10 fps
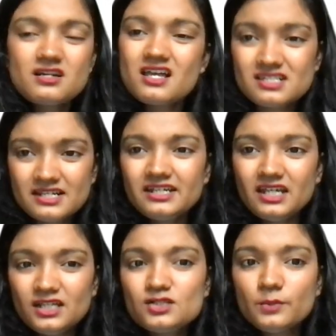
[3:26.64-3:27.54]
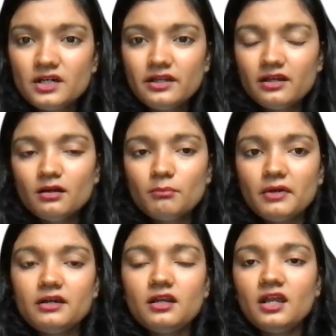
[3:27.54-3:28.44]
translate each word here,
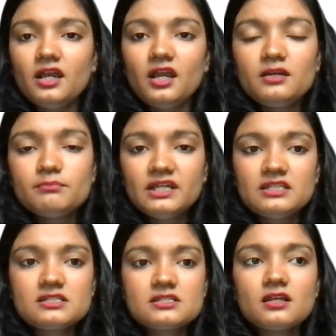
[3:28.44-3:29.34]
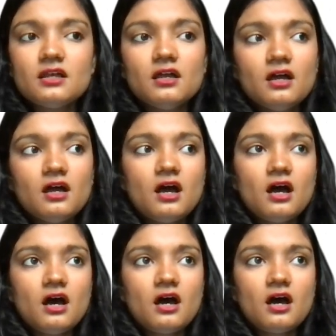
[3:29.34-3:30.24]
but it means
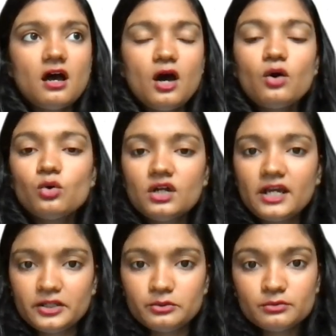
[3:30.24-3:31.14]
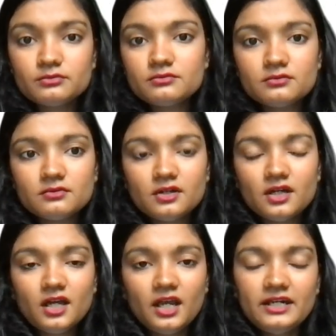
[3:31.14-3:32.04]
how old are you?
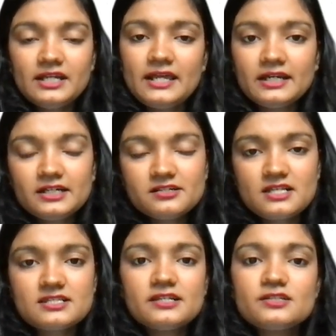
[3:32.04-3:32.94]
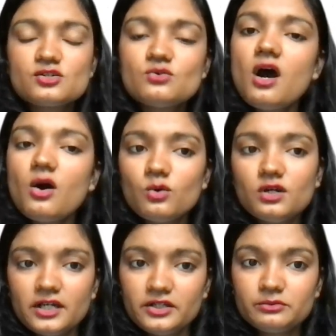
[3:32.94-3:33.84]
It directly translates to how
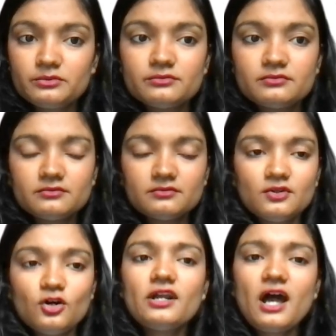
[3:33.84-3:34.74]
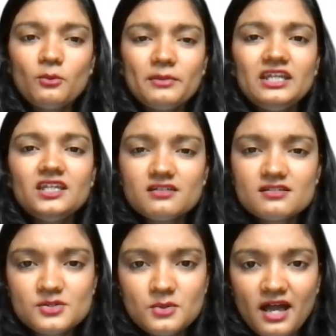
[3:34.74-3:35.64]
old are you? Or how many
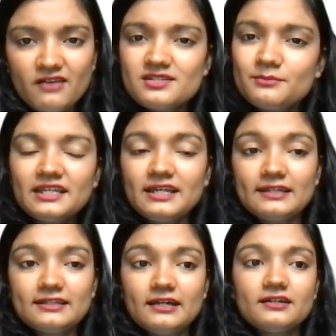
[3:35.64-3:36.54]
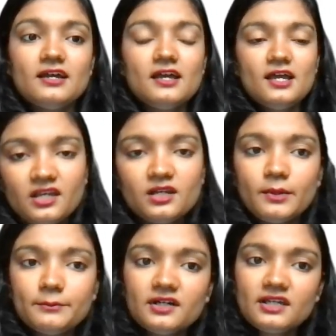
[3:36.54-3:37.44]
years you have, something like that.
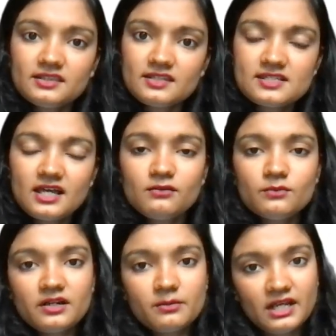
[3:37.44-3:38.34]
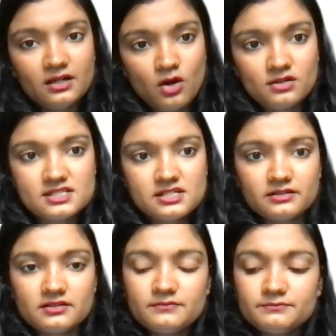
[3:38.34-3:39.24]
Remember, kitne saal will remain constant.